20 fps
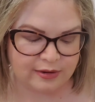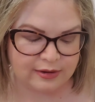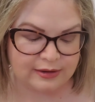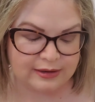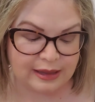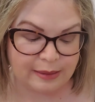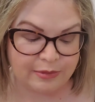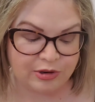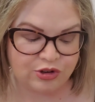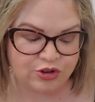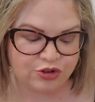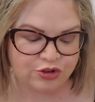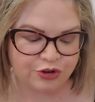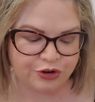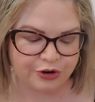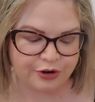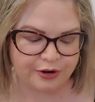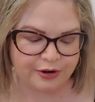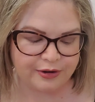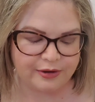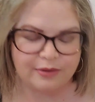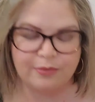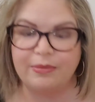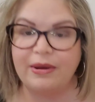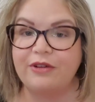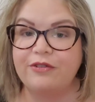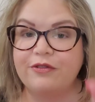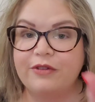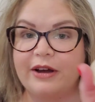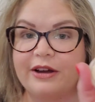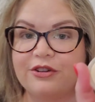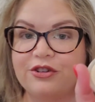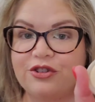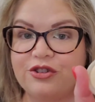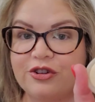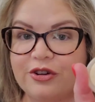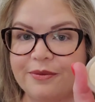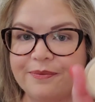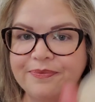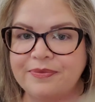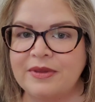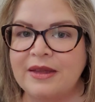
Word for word: Lemon Sugar by Fresh.